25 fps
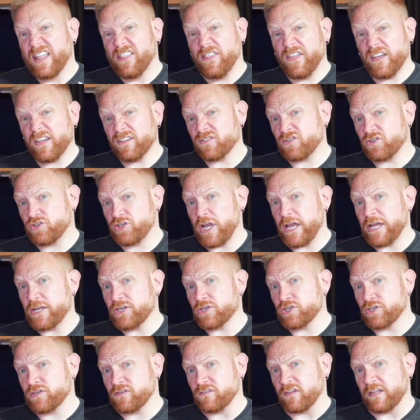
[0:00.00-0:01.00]
Things
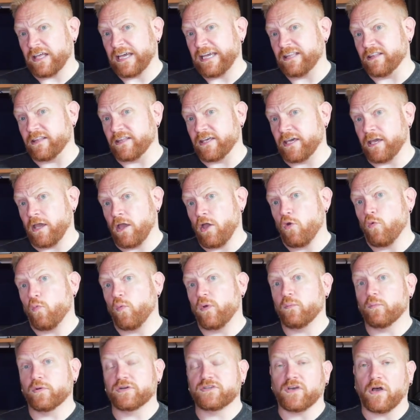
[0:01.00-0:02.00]
change slightly
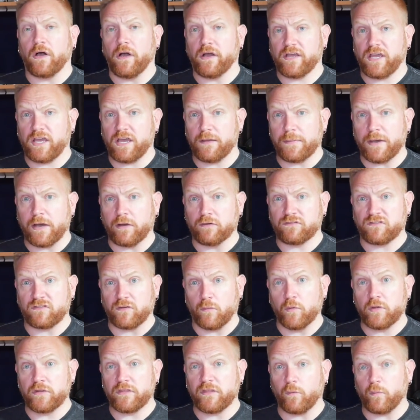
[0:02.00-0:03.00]
when we're talking about
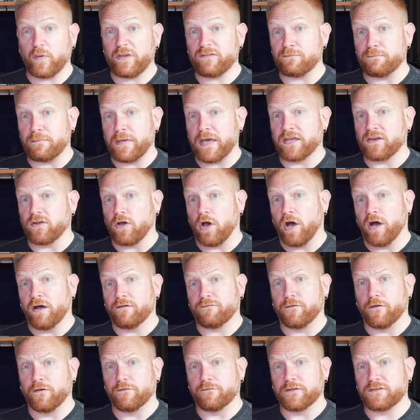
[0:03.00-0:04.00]
someone that we've met
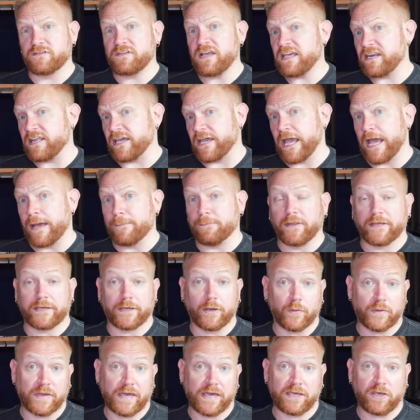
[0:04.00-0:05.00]
off of a dating app like
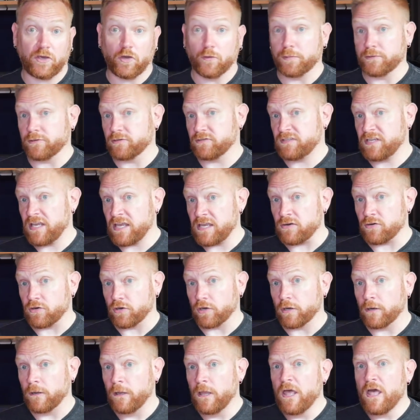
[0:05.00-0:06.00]
OkCupid or
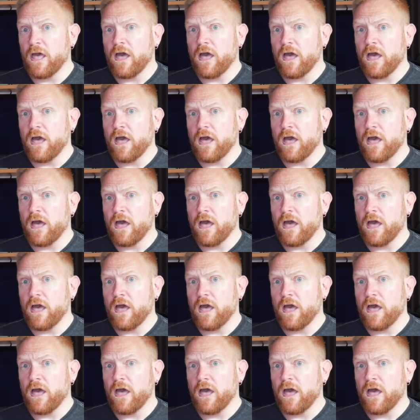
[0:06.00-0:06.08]
Tinder.